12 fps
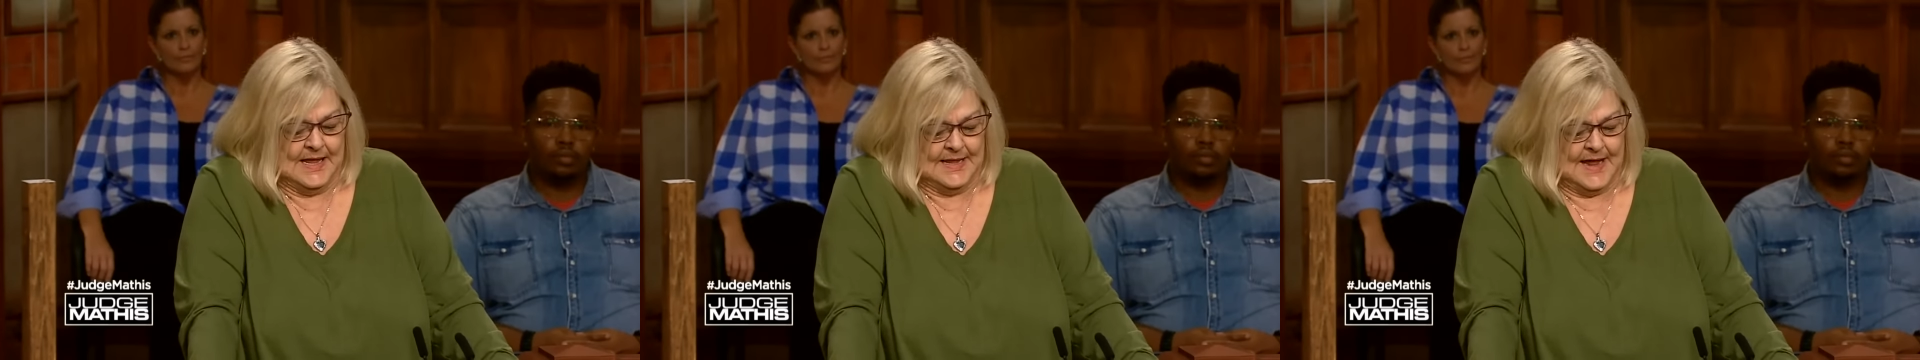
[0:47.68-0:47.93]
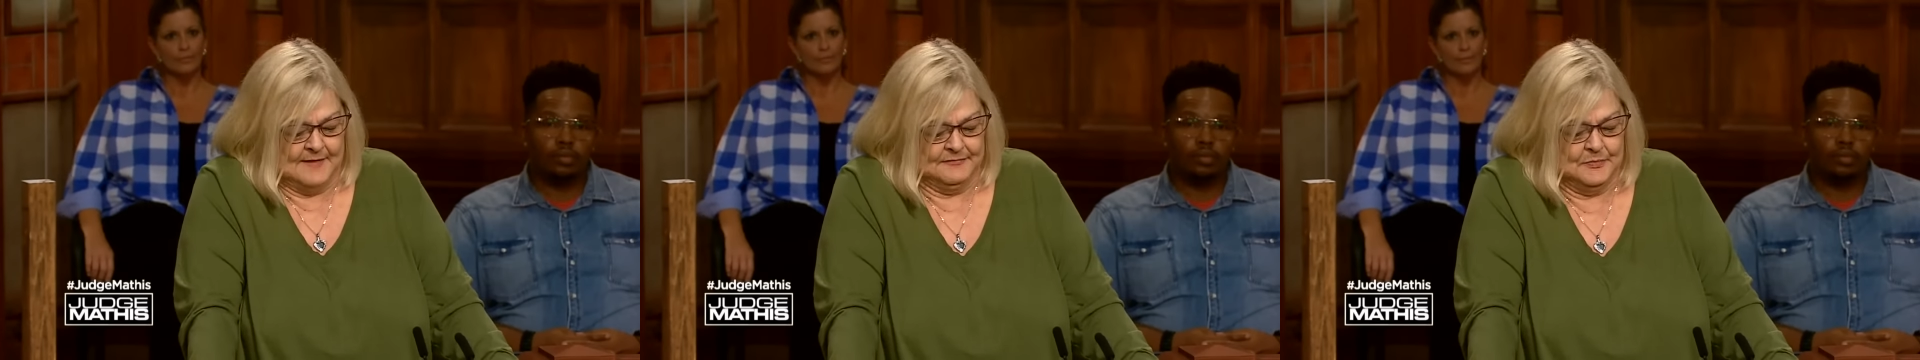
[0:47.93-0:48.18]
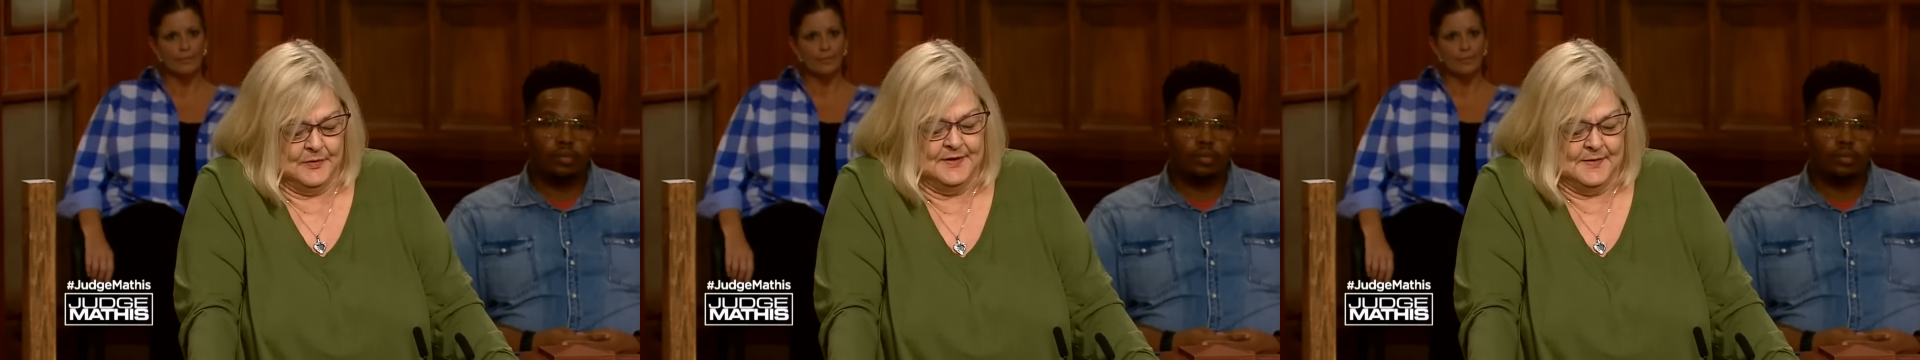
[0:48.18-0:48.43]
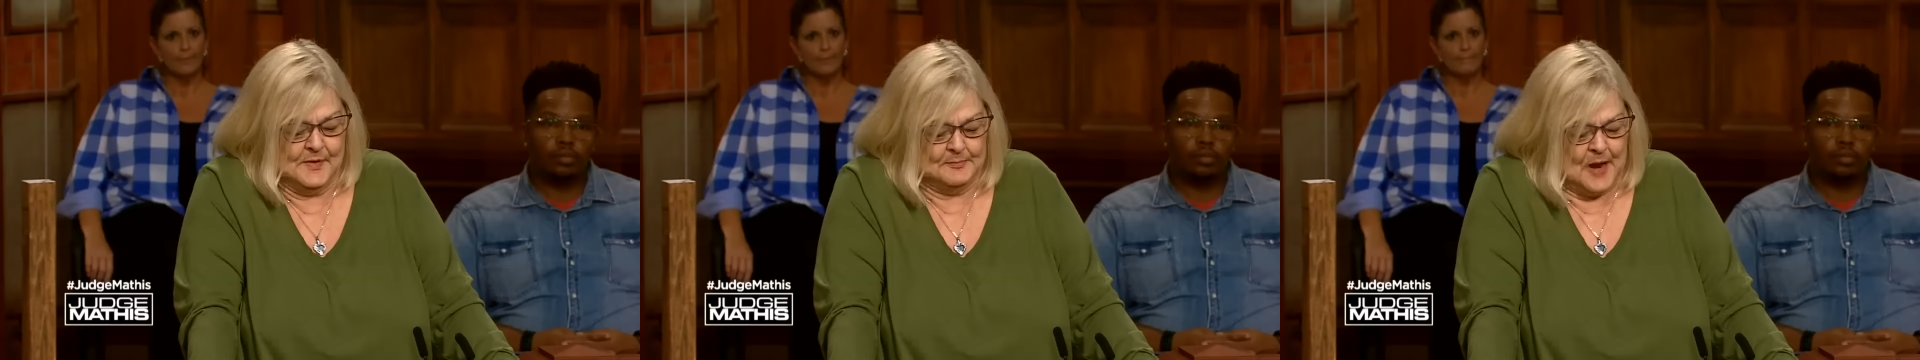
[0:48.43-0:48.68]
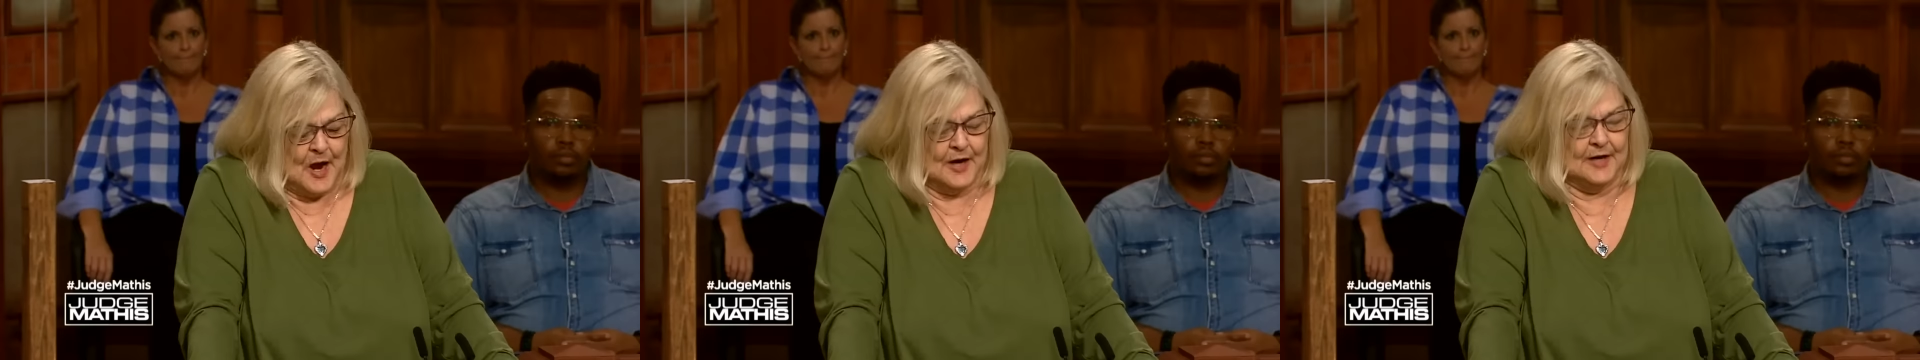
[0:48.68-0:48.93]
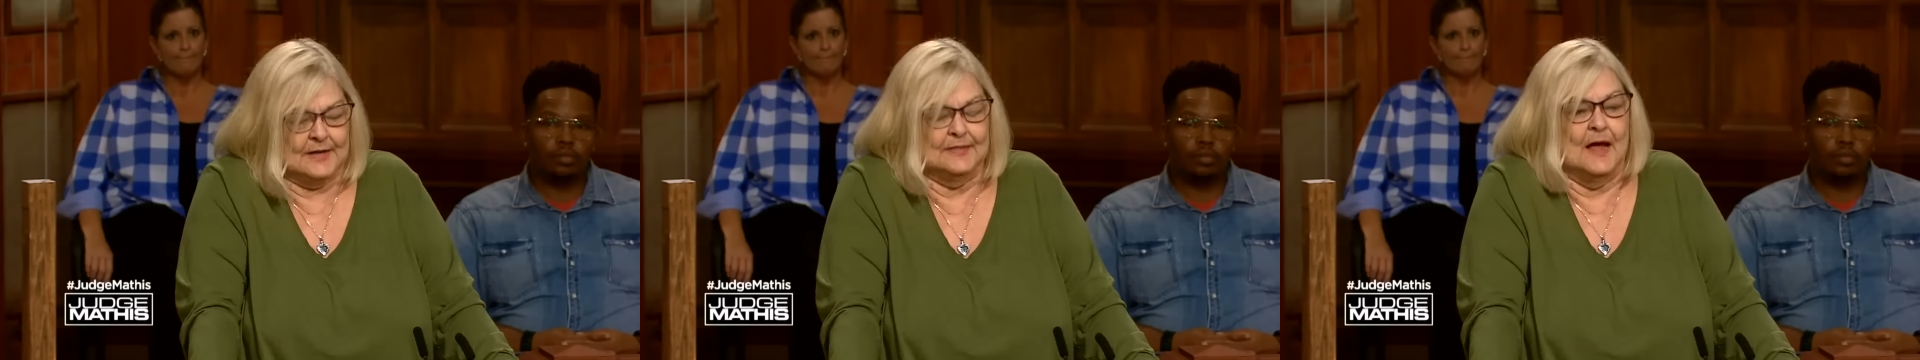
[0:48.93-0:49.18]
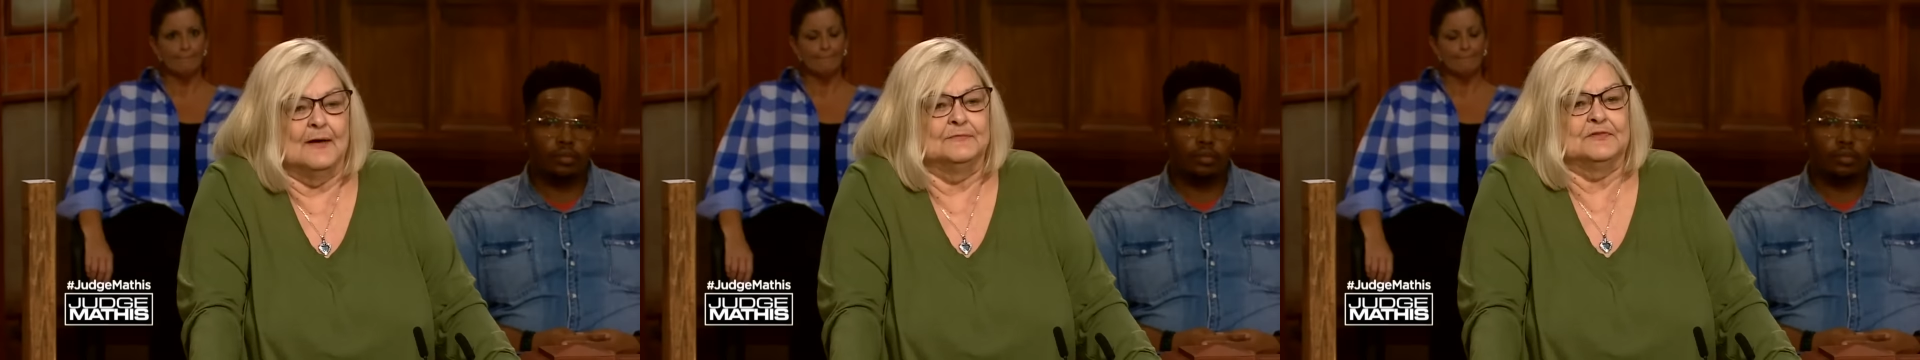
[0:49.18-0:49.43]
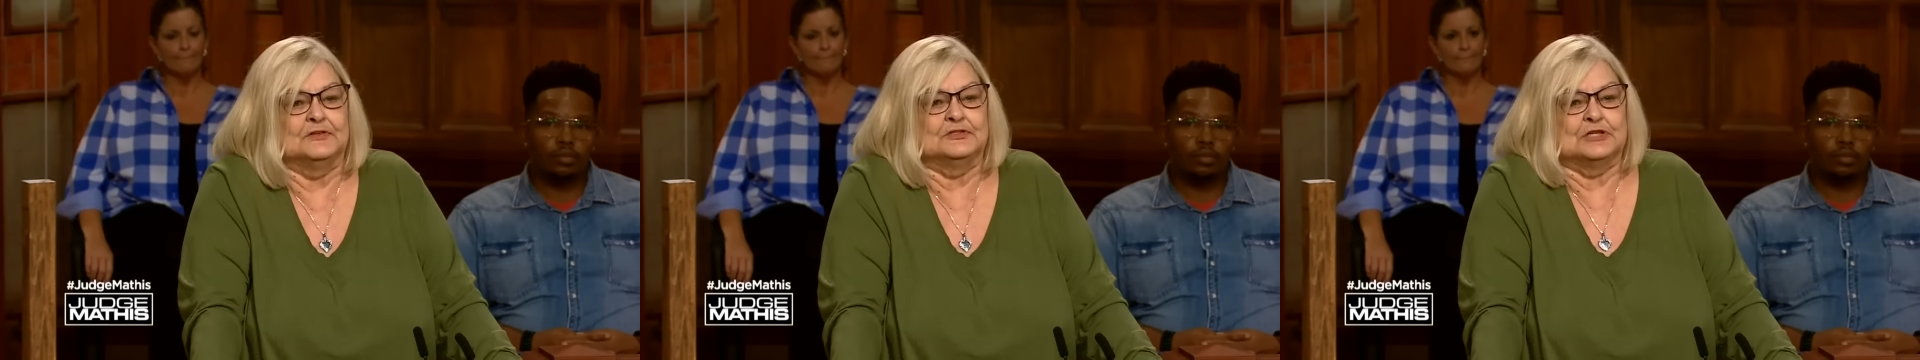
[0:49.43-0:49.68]
Speaker 1: everyone in the park
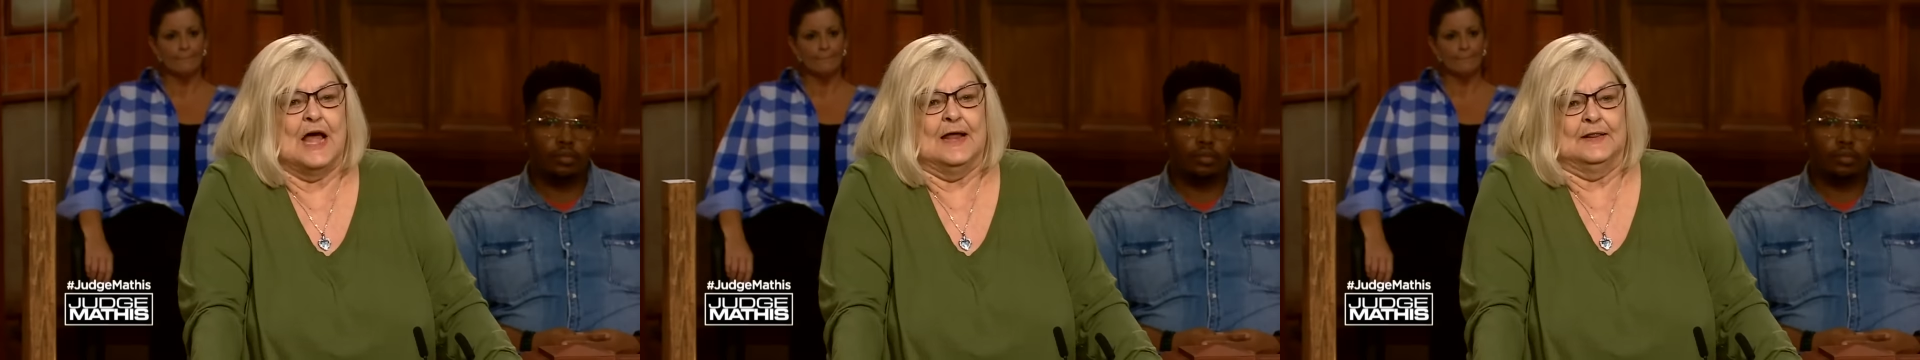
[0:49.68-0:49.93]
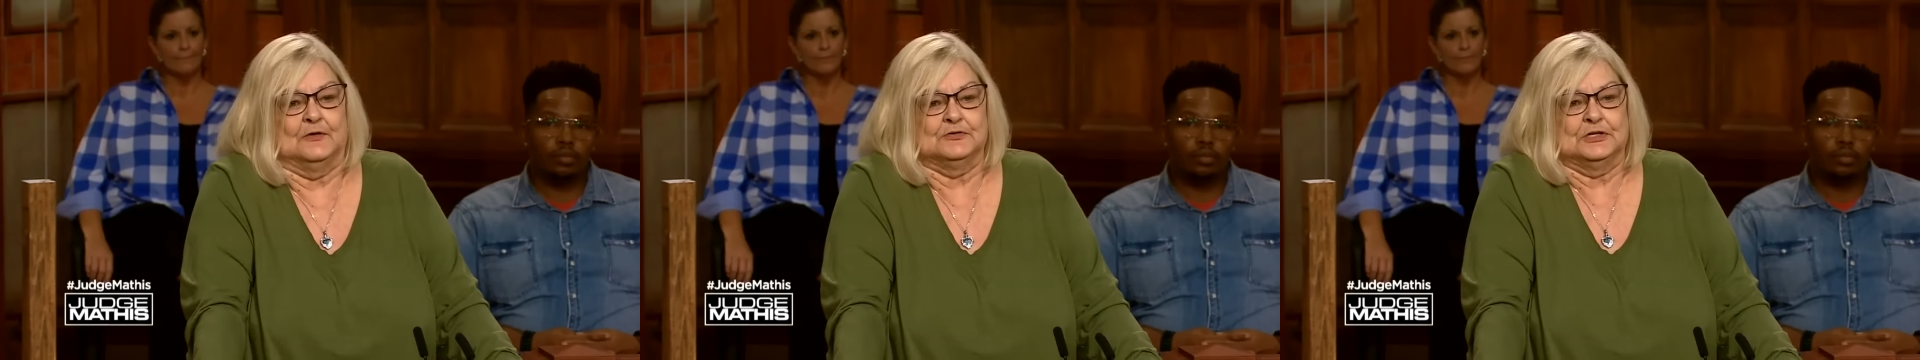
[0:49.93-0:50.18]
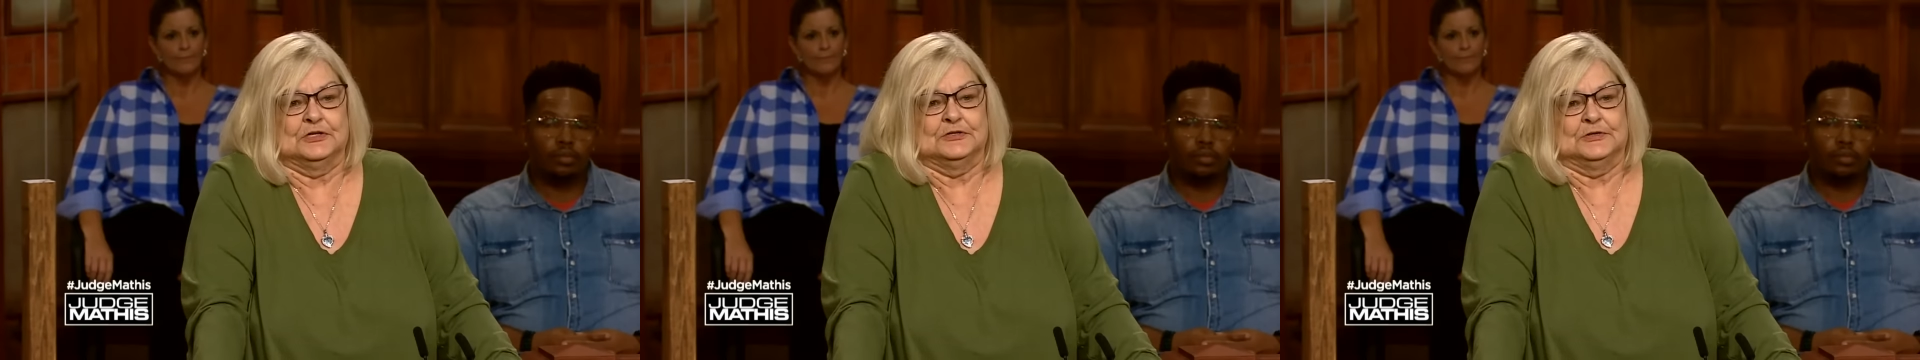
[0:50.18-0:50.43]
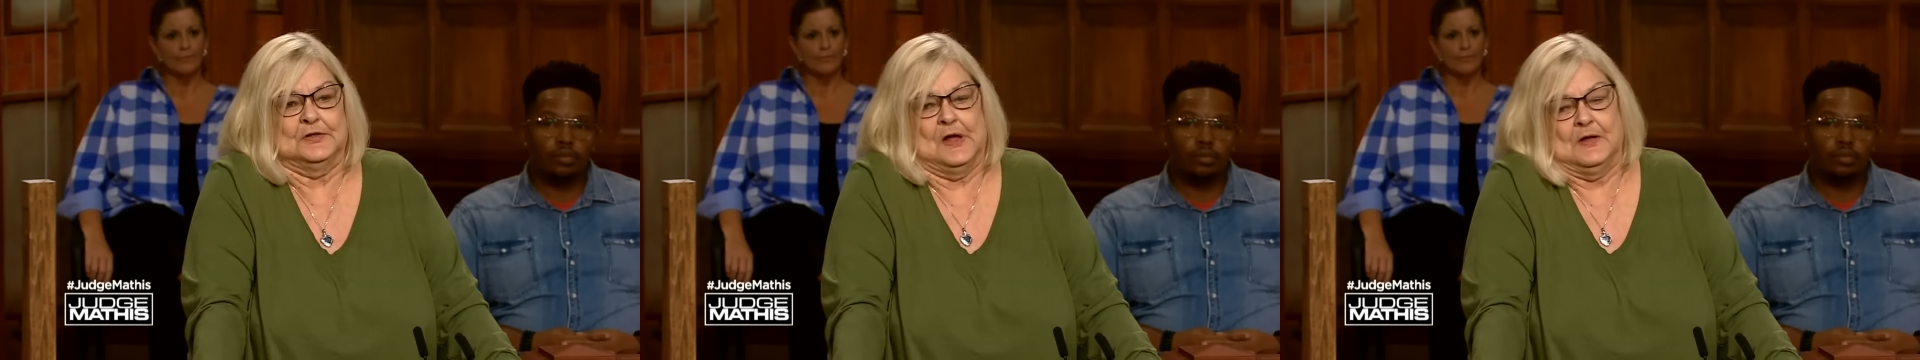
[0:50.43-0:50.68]
loved Shiloh. She's